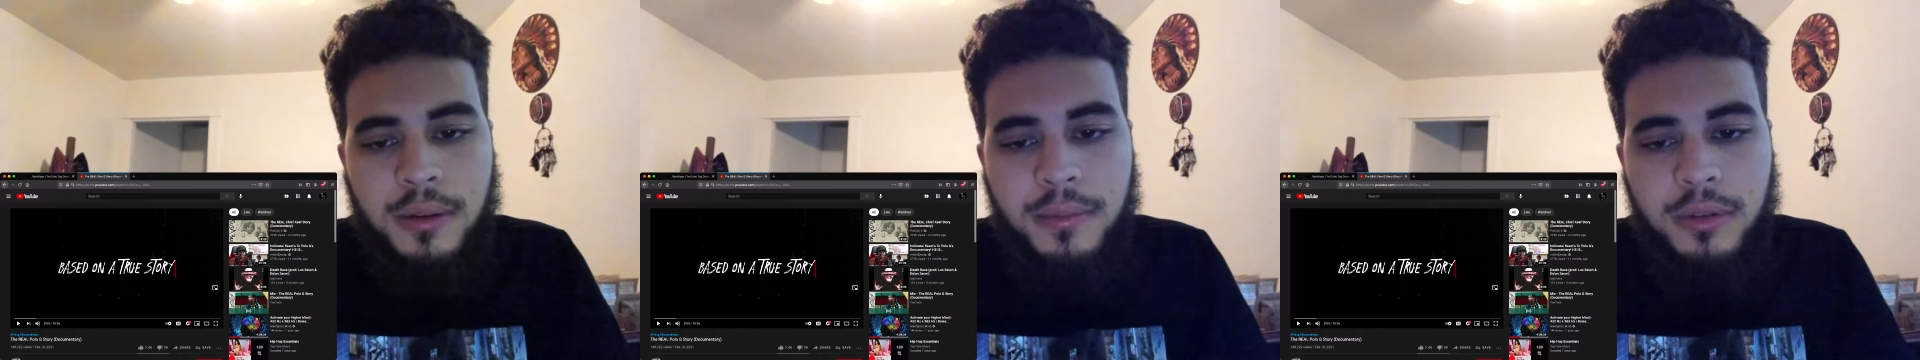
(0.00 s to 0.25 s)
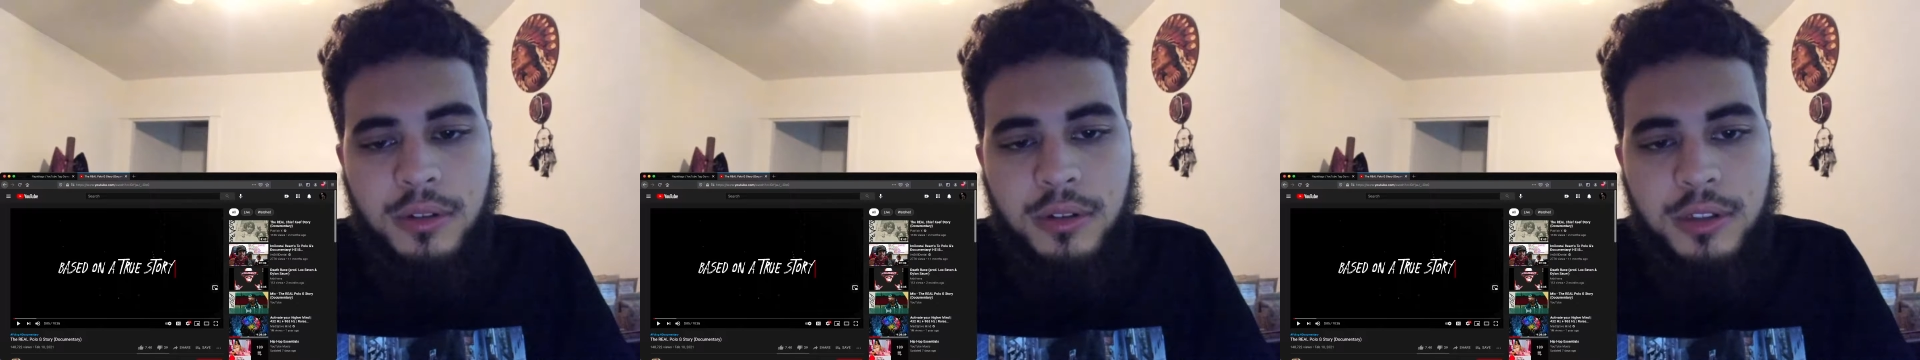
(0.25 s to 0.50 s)

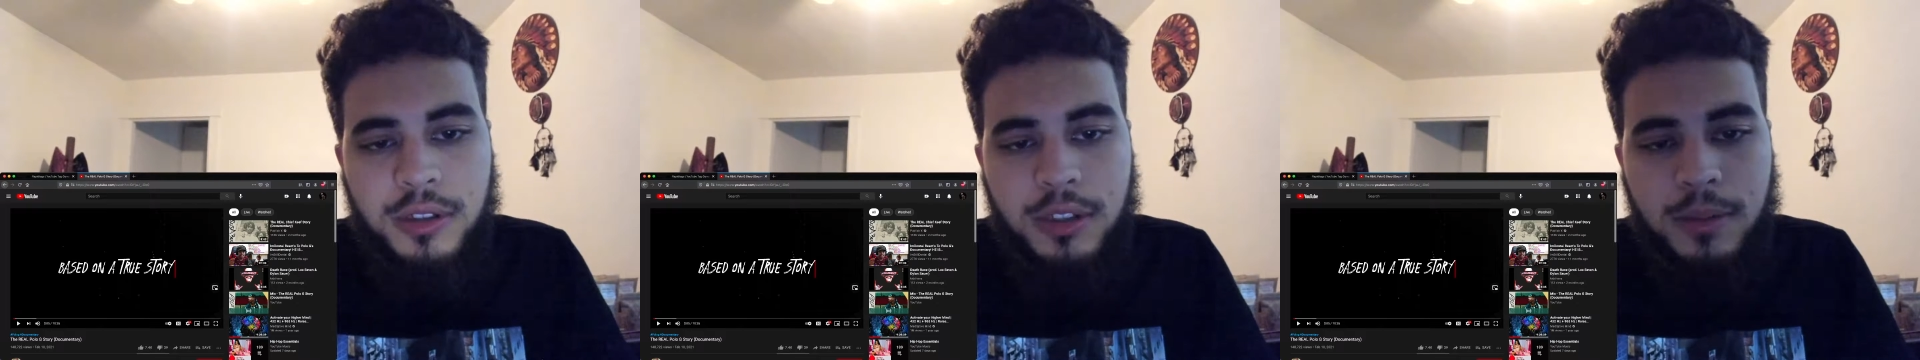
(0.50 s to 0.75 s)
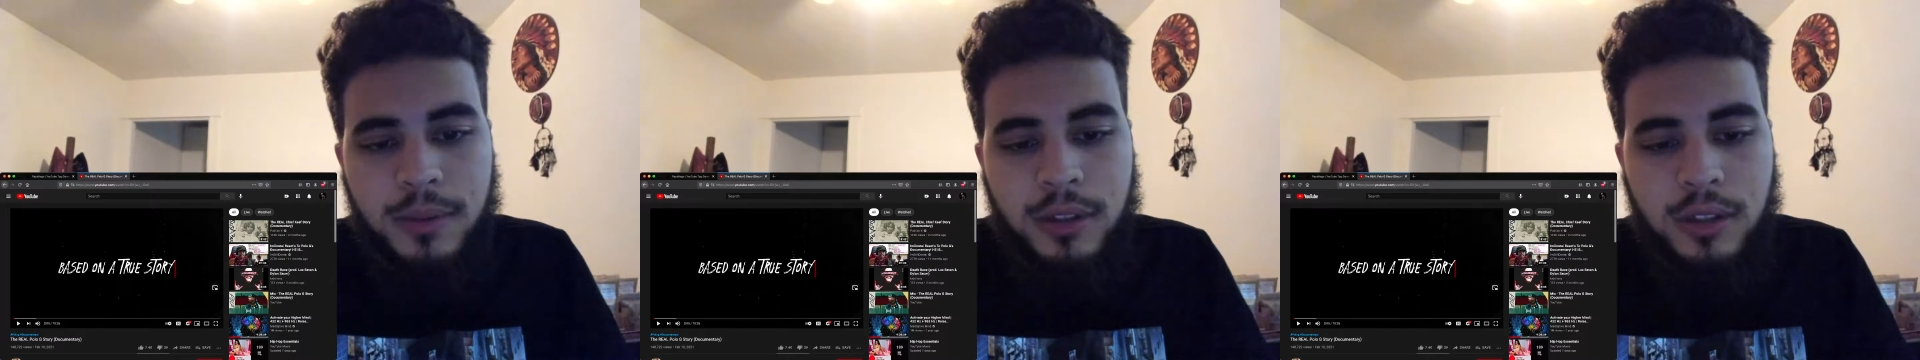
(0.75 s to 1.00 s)
PoloG
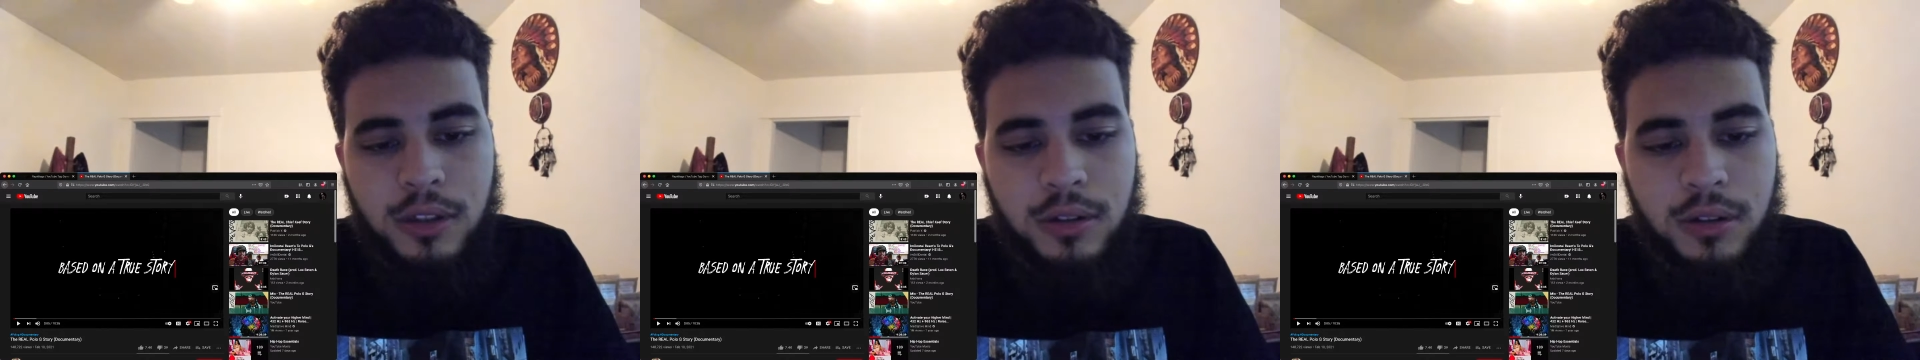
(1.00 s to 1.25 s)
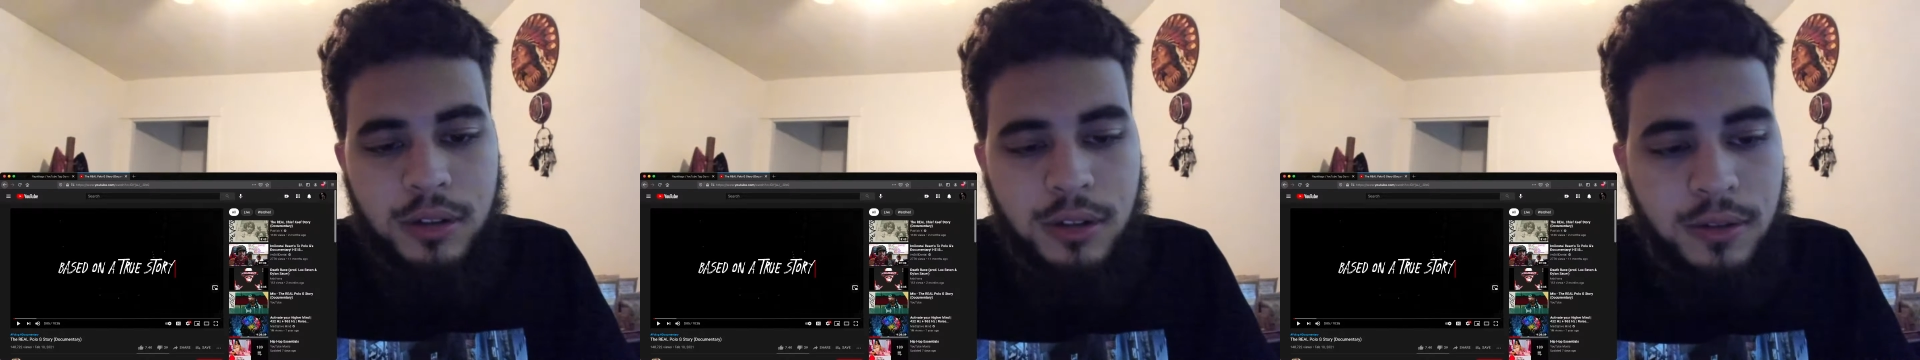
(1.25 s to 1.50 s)
be
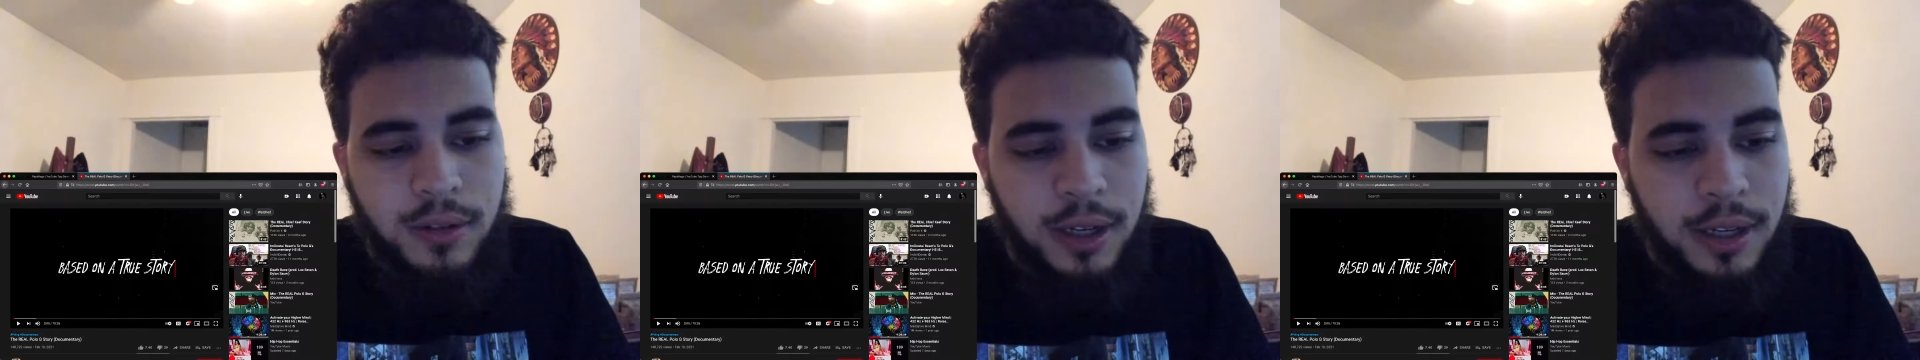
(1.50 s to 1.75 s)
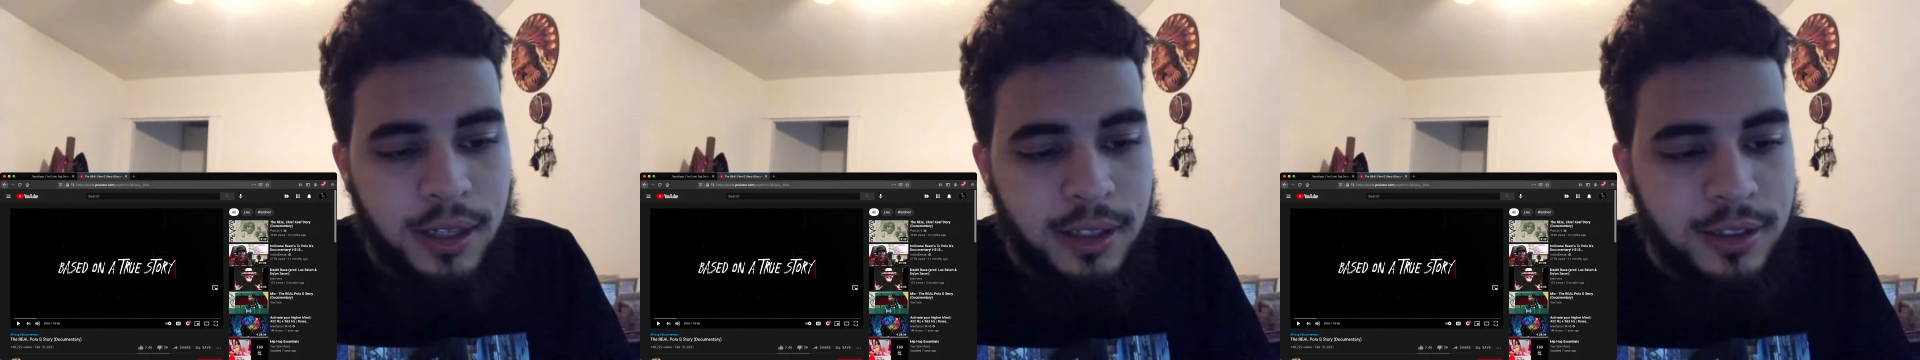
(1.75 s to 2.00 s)
going
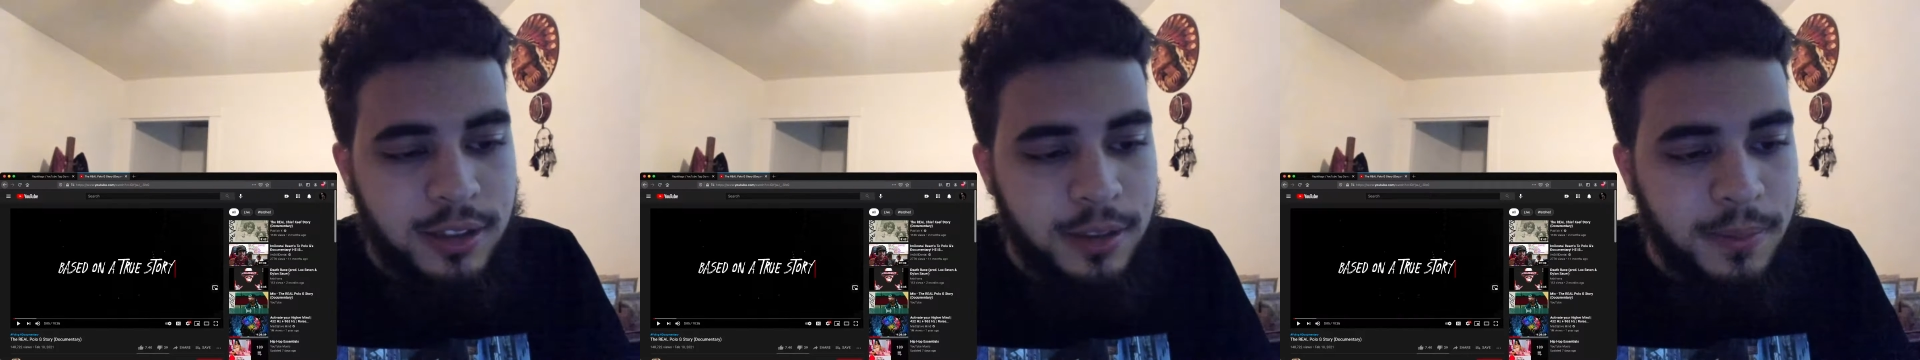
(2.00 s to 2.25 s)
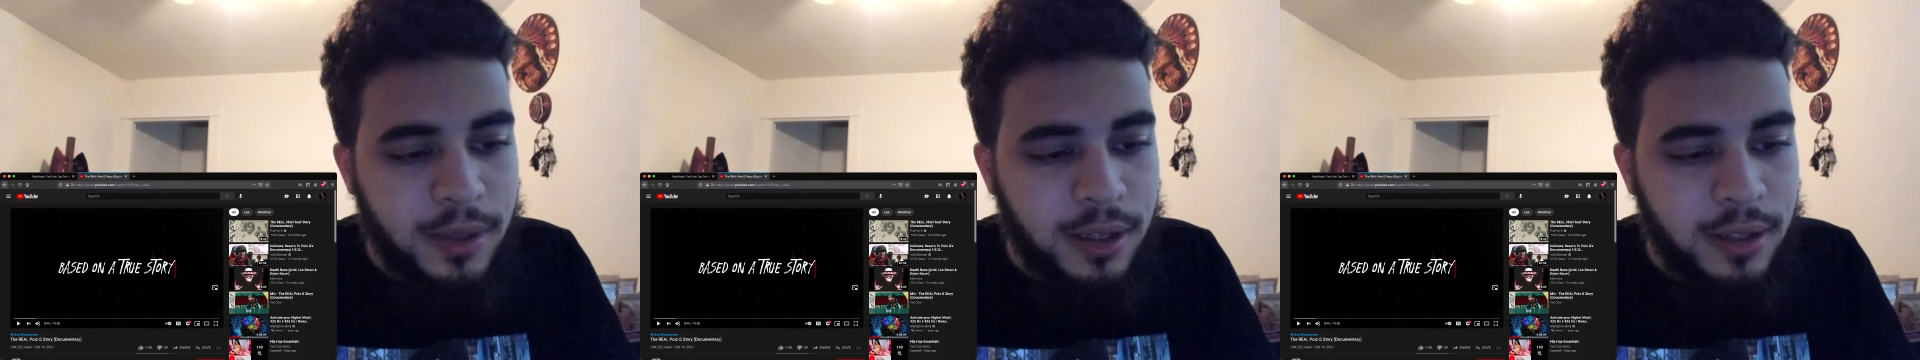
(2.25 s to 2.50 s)
crazy,
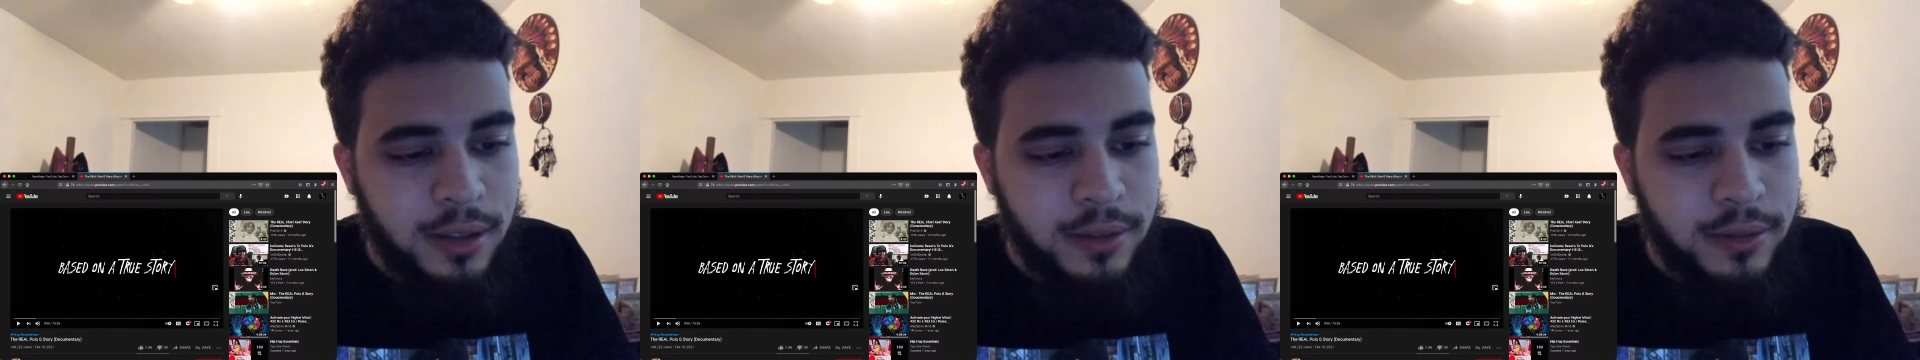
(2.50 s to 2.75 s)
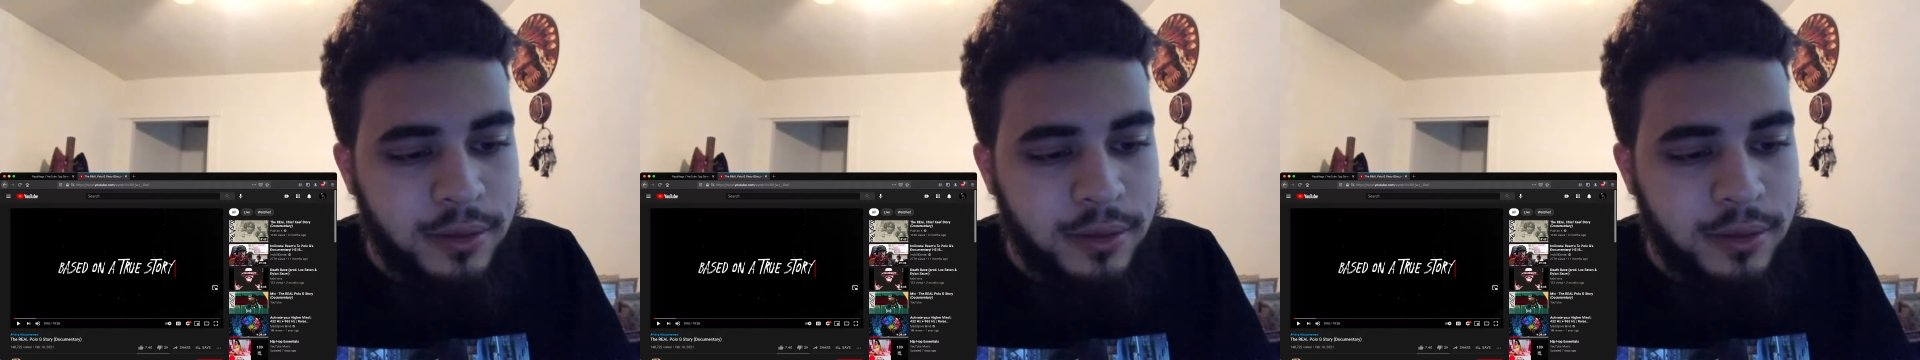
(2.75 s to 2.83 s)
man.